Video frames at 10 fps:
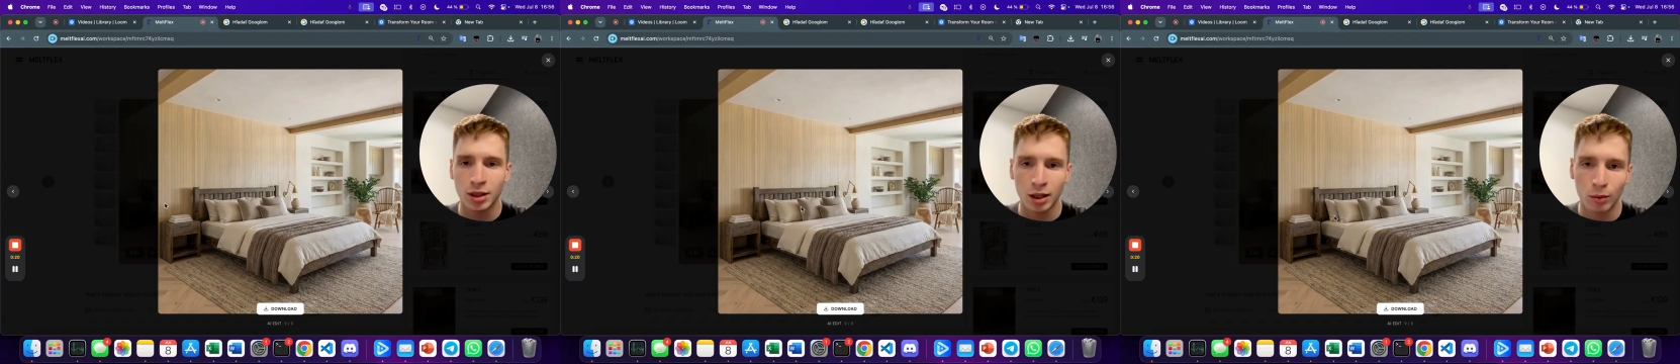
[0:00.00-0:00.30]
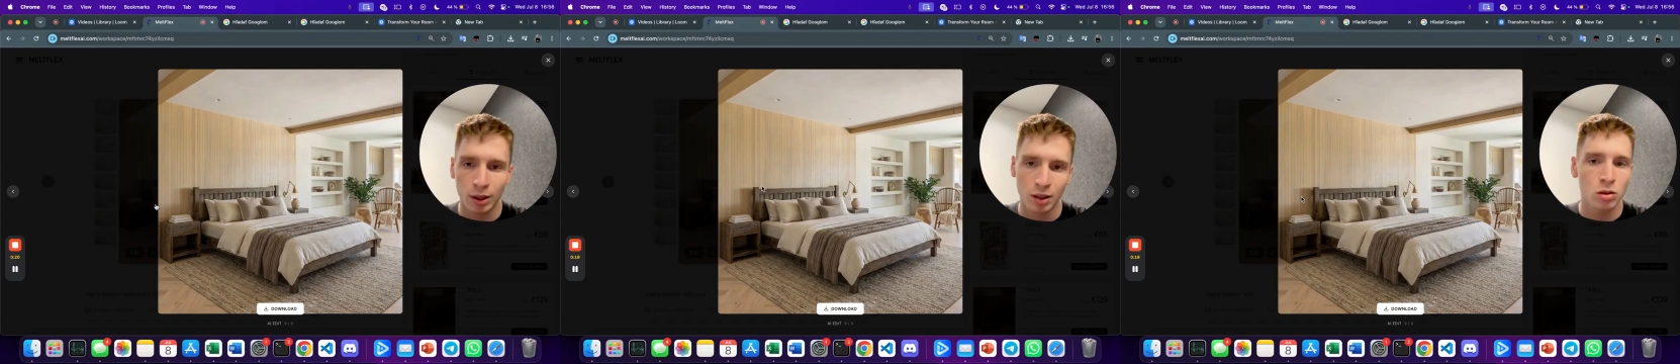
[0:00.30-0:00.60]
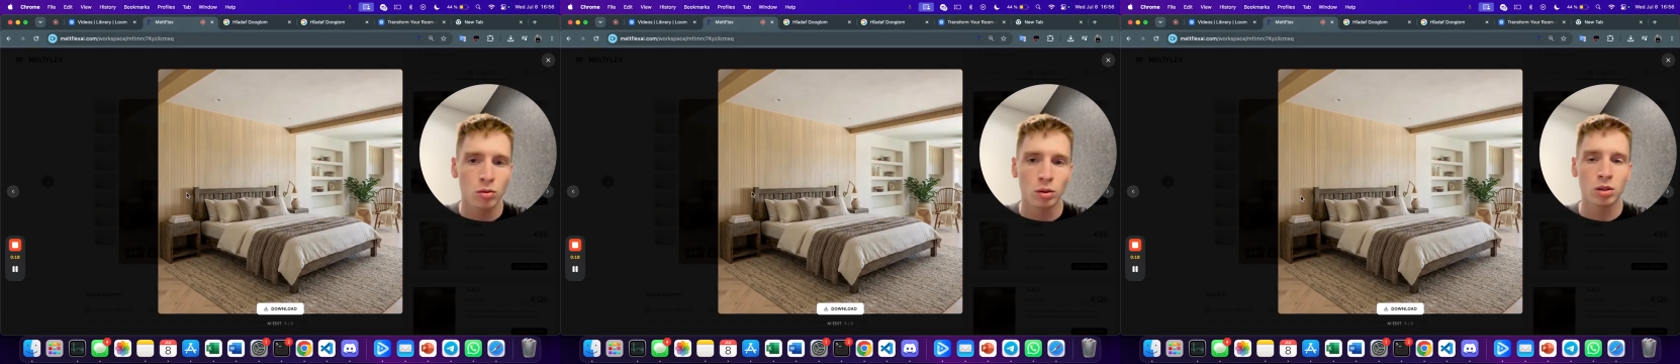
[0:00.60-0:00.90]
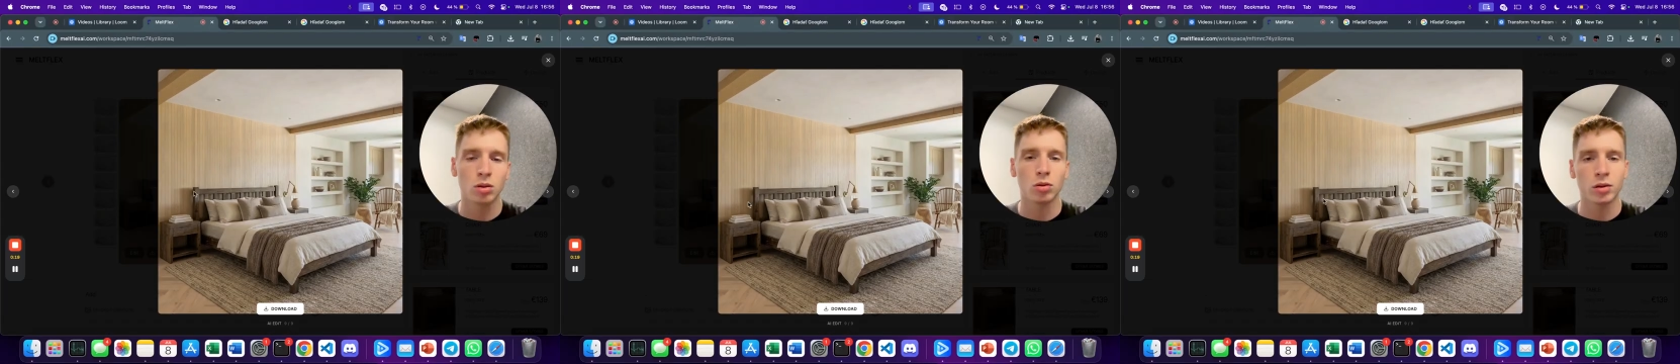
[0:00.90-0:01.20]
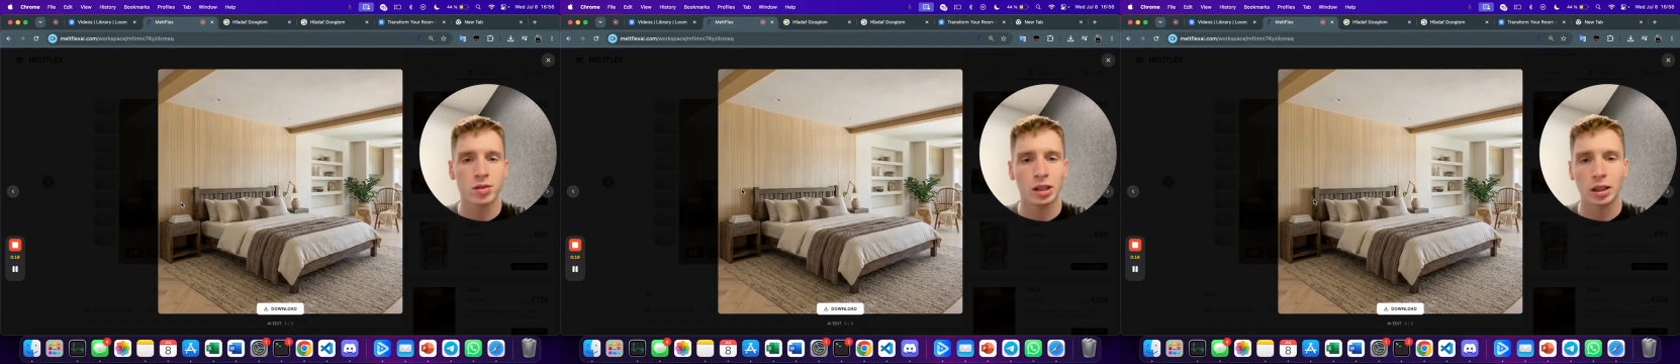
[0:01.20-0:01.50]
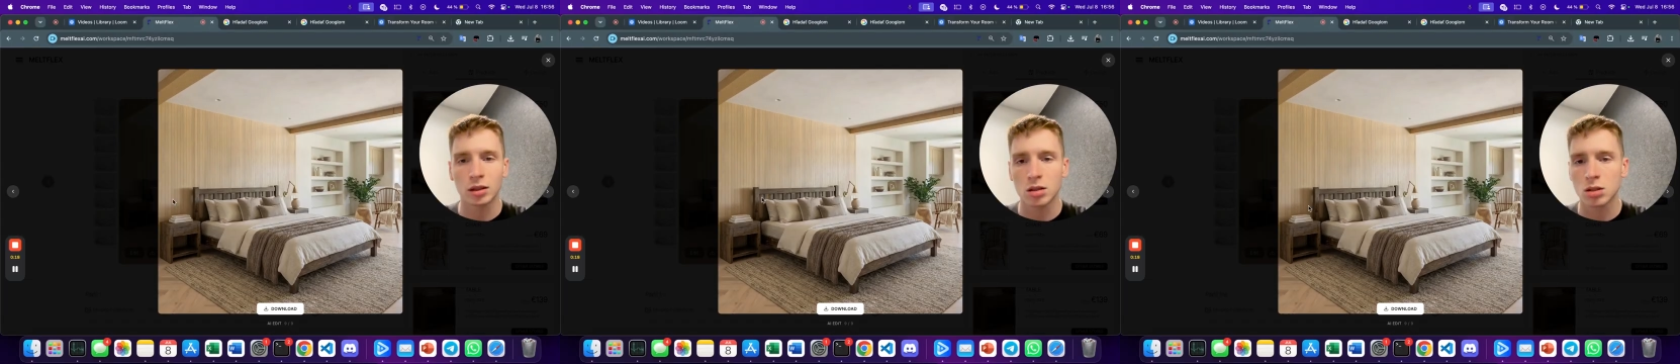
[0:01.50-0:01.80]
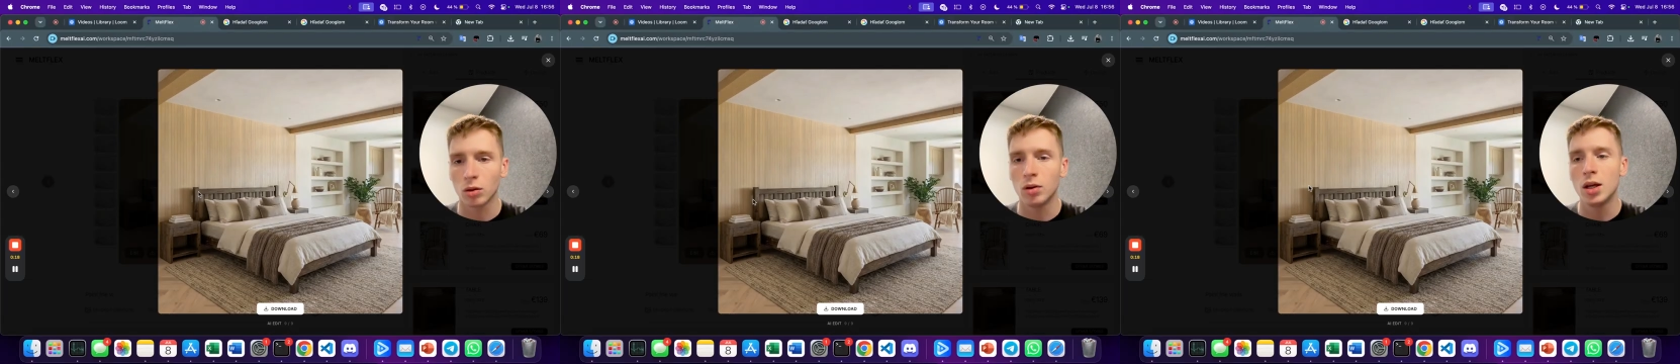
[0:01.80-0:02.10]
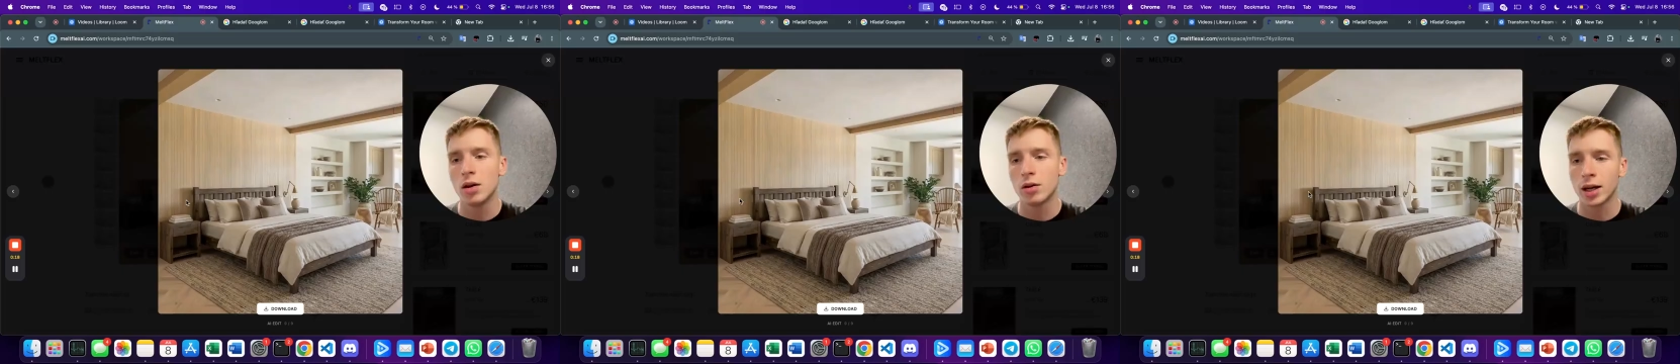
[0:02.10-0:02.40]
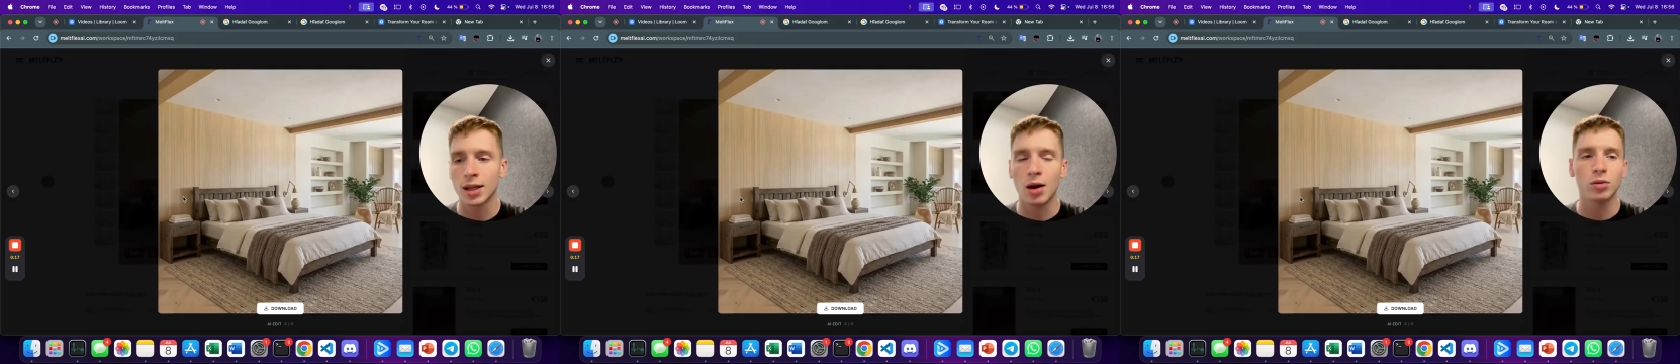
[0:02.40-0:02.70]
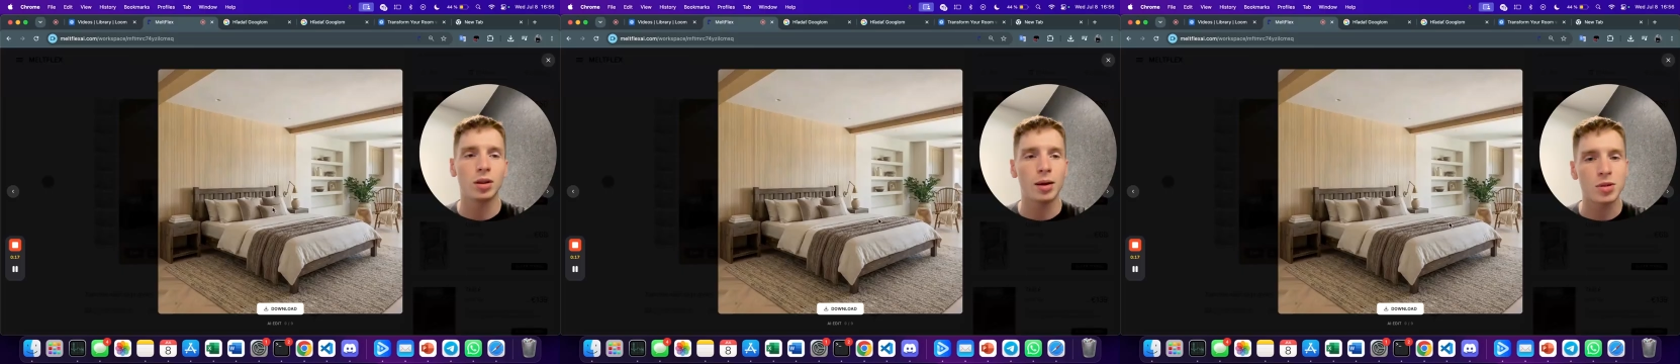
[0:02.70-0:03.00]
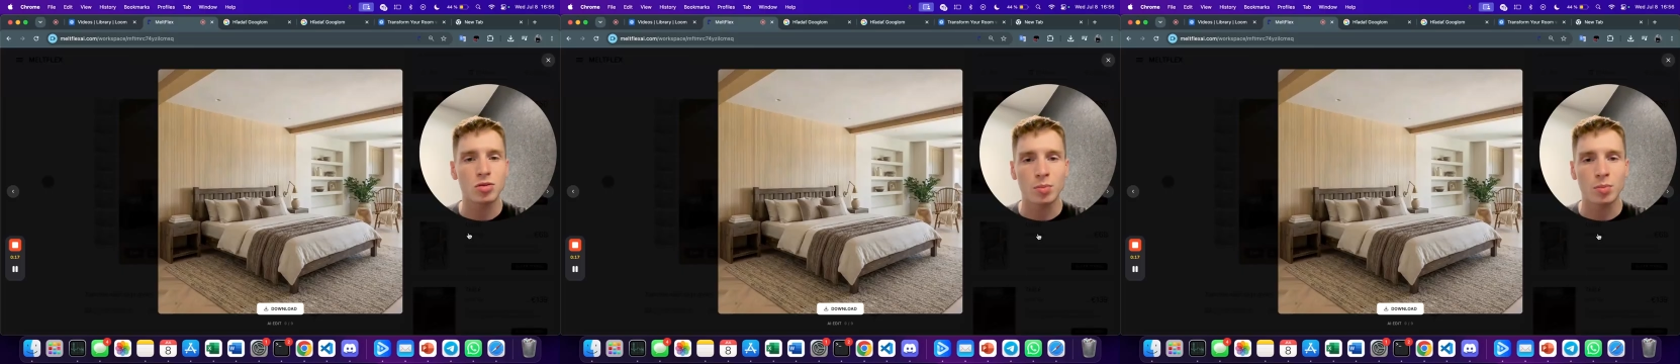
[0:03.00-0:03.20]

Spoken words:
that one that you wanted to have selected. So right now the lamp is